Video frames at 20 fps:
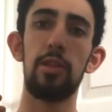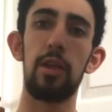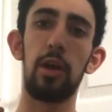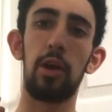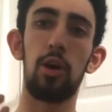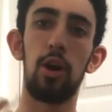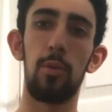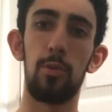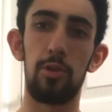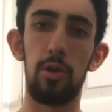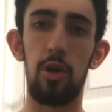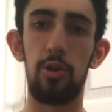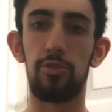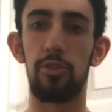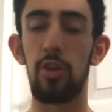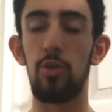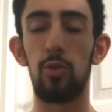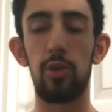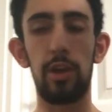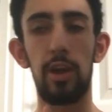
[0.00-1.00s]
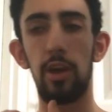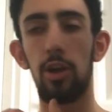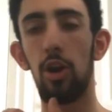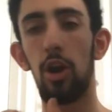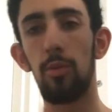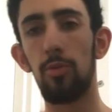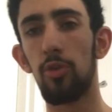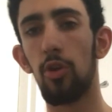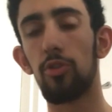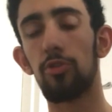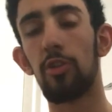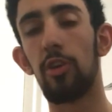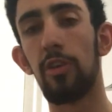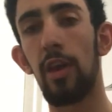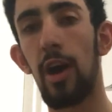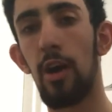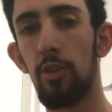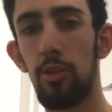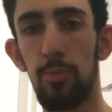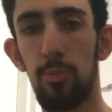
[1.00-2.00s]
than carbon dioxide. You want to get carbon
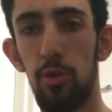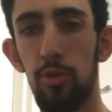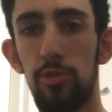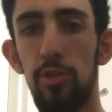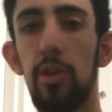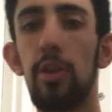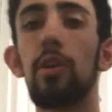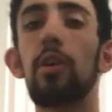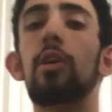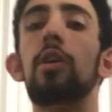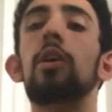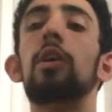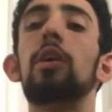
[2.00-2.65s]
dioxide out the body,